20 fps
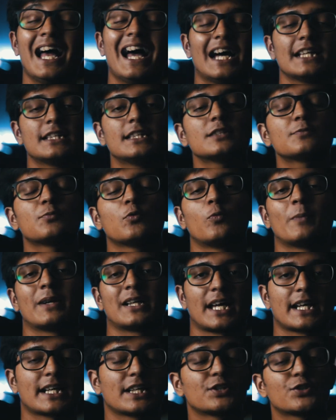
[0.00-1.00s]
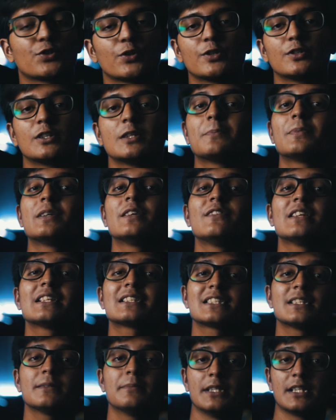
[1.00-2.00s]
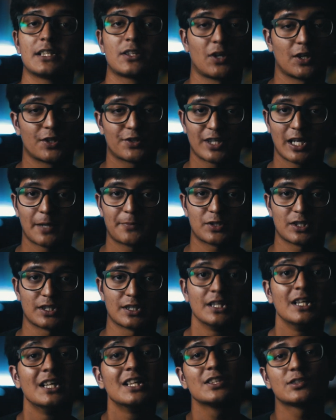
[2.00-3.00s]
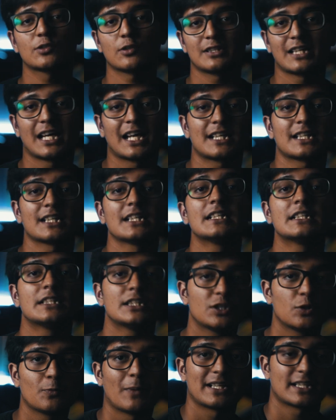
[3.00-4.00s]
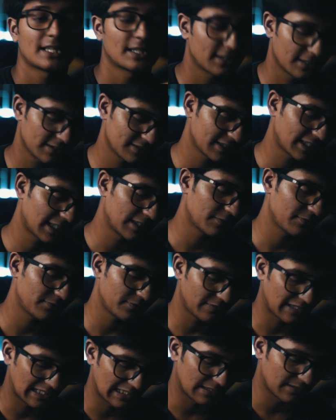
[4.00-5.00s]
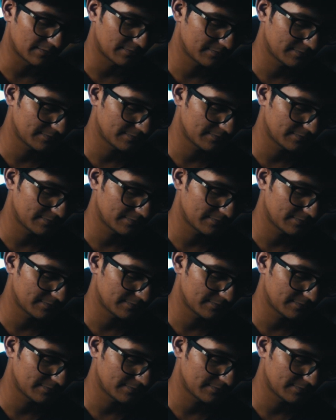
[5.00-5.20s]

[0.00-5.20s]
At this moment, I can show you the previously built contraption so that you might understand well.